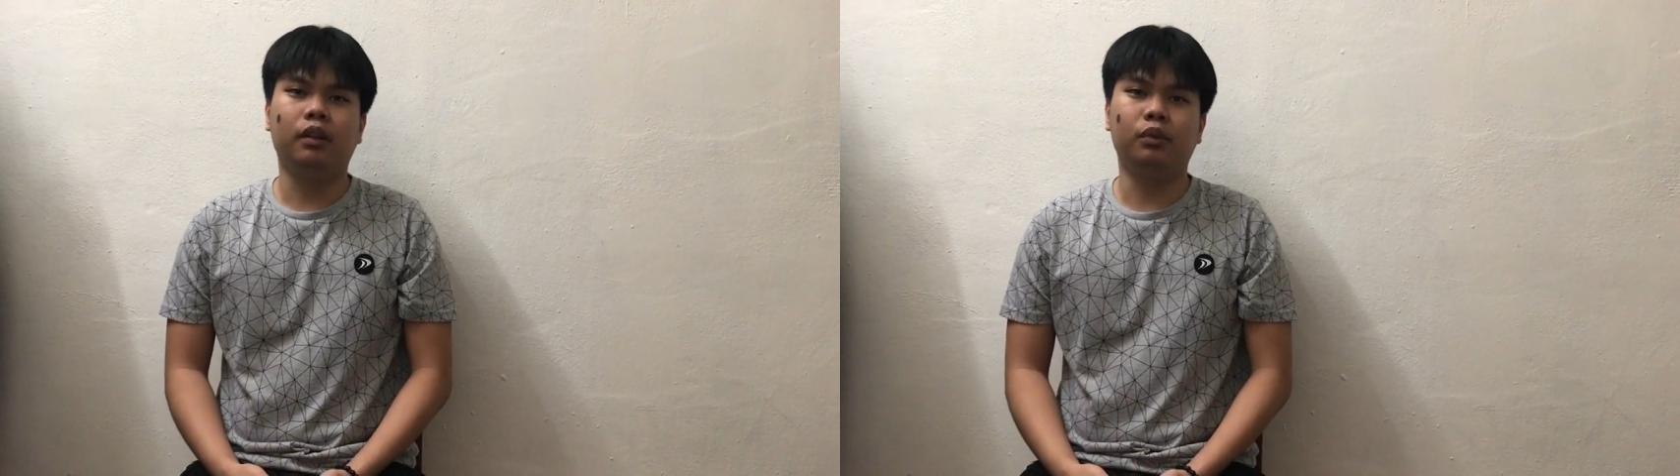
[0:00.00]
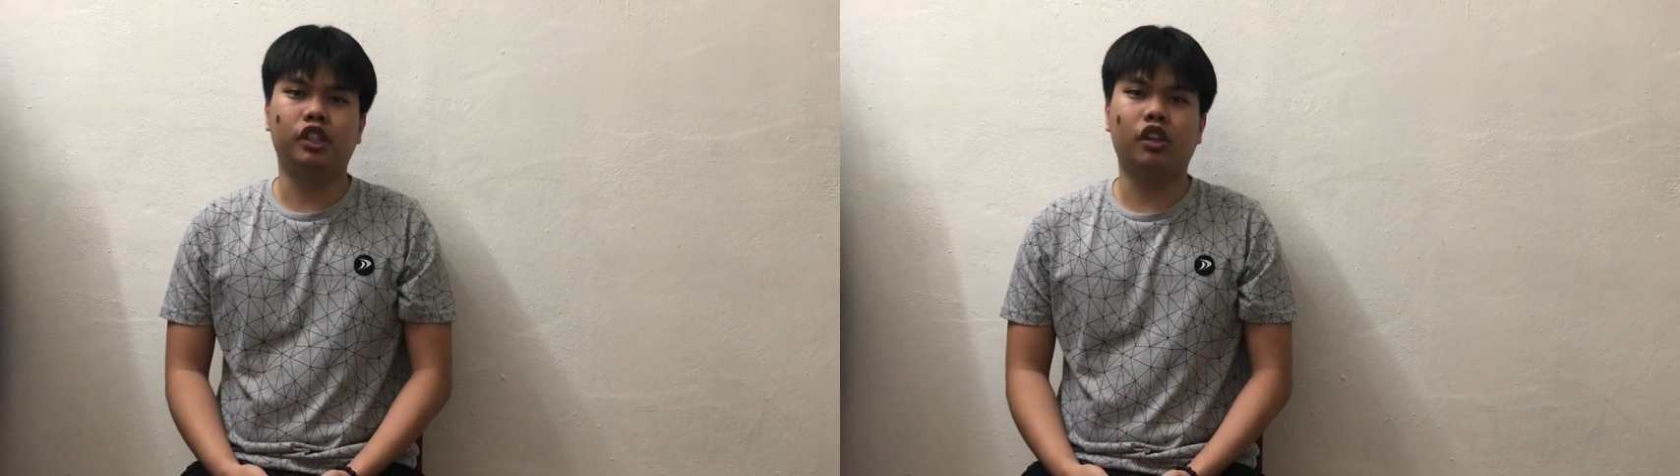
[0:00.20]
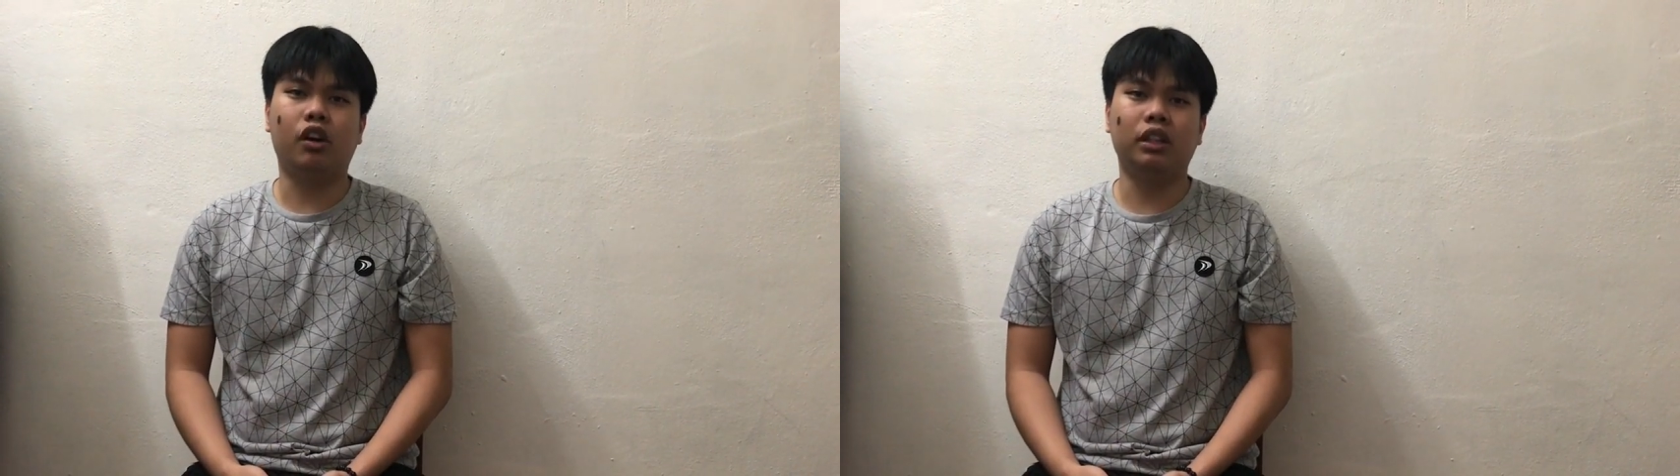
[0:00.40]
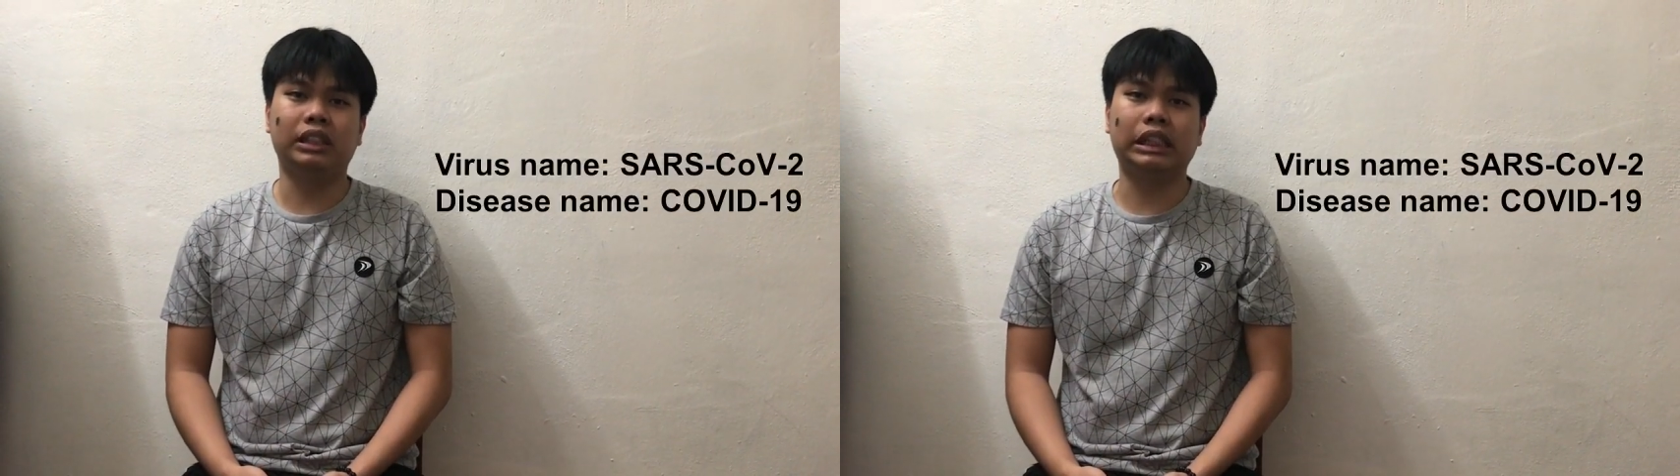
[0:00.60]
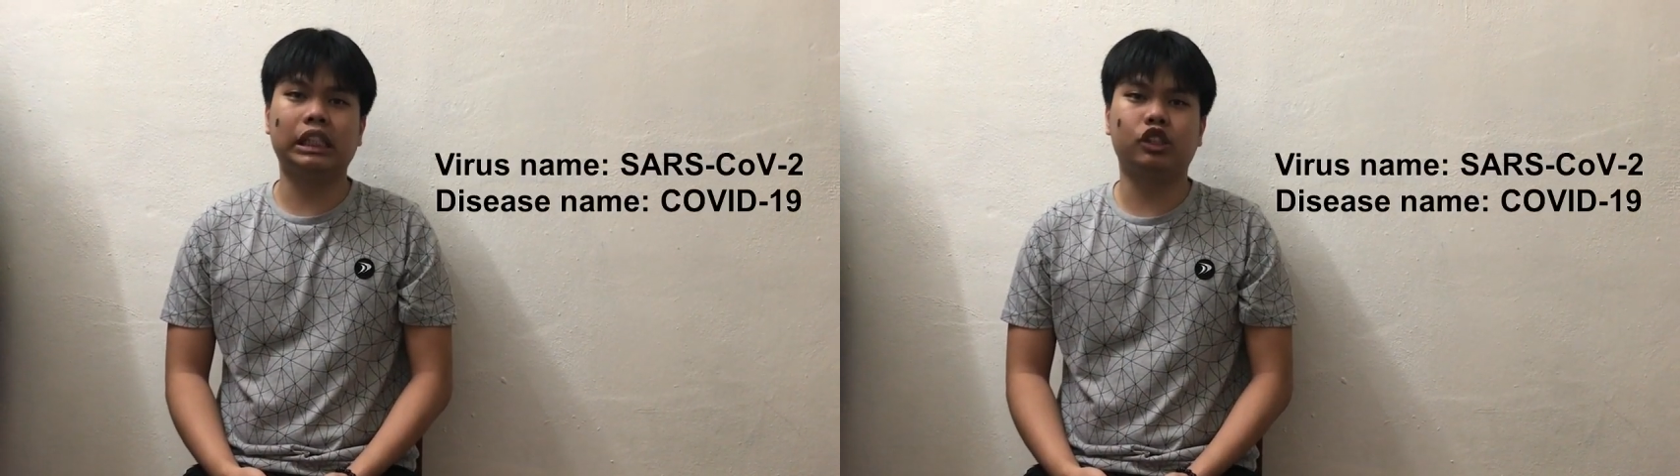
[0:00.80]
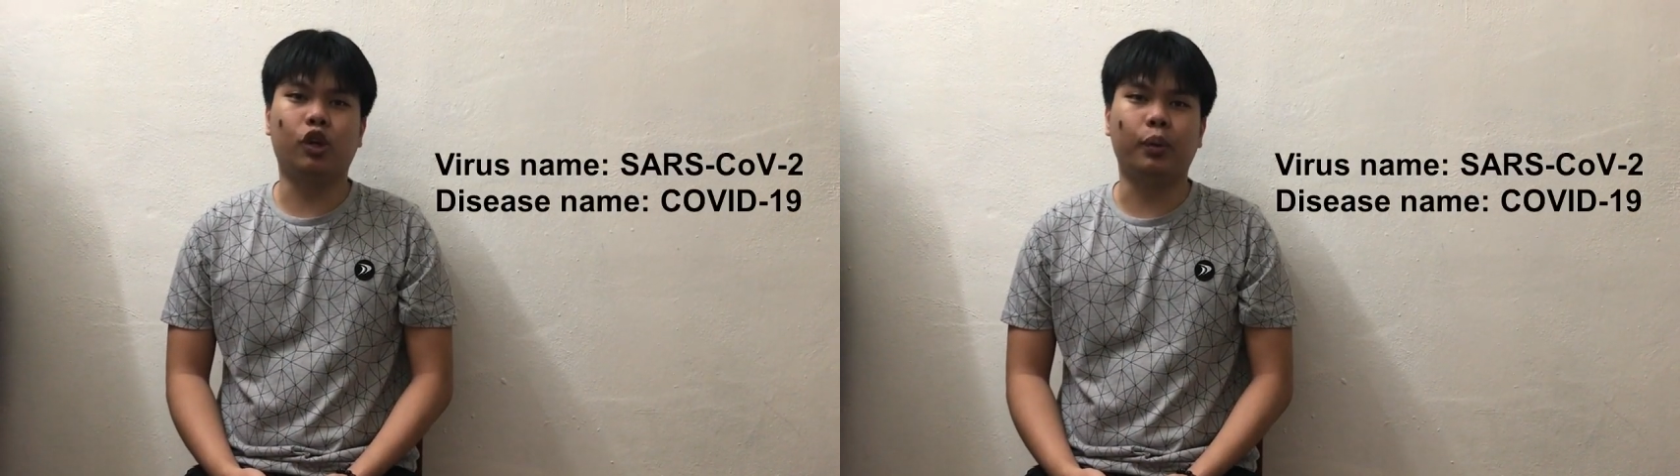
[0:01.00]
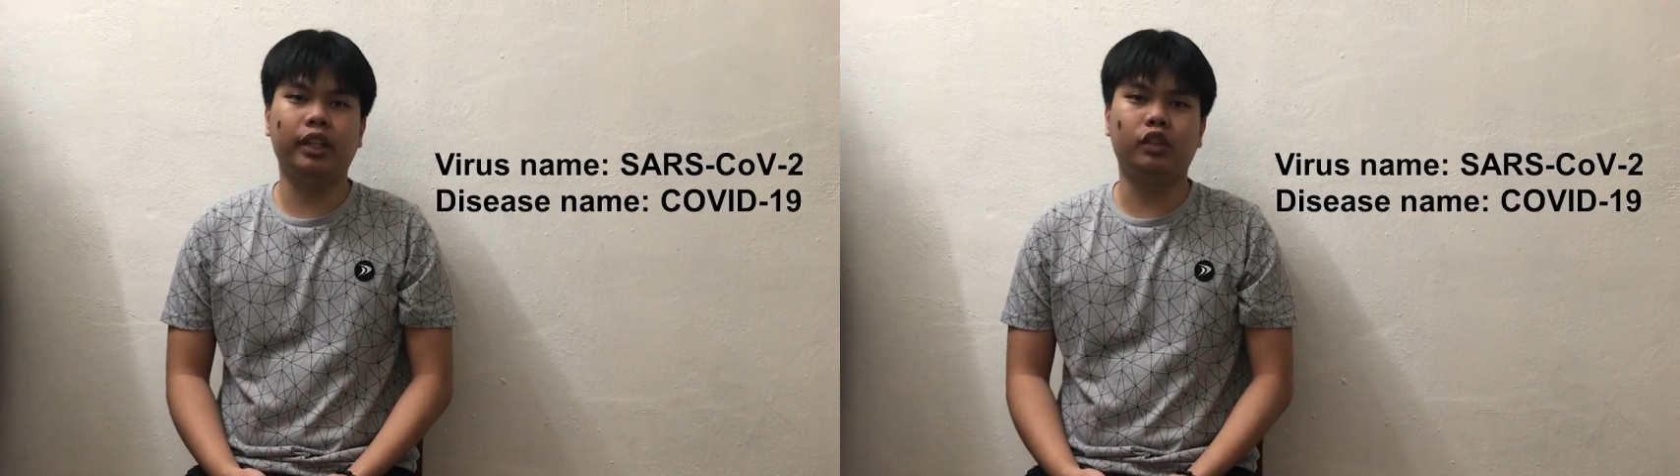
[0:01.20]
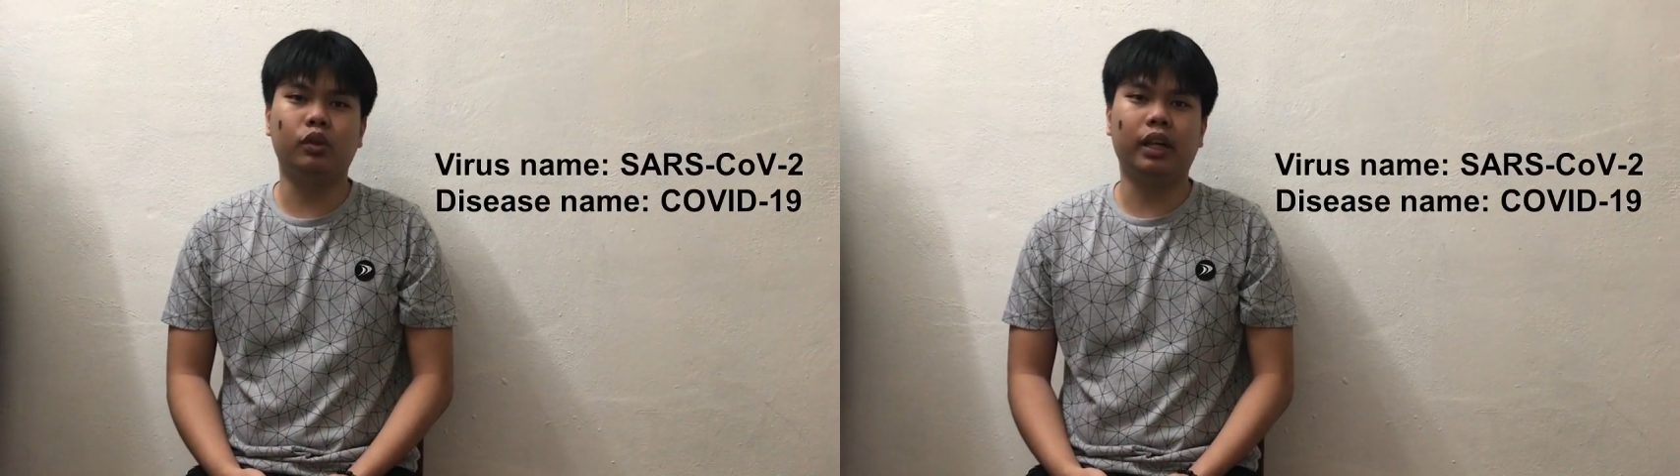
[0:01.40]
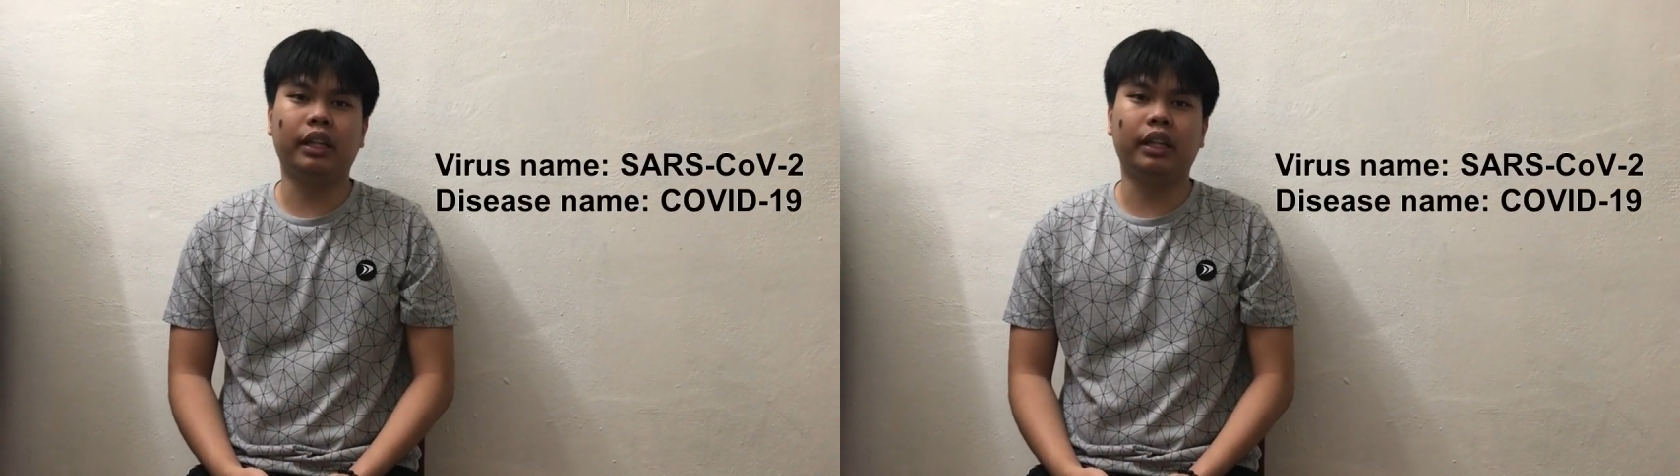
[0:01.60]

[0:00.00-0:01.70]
which called the SARS-CoV-2,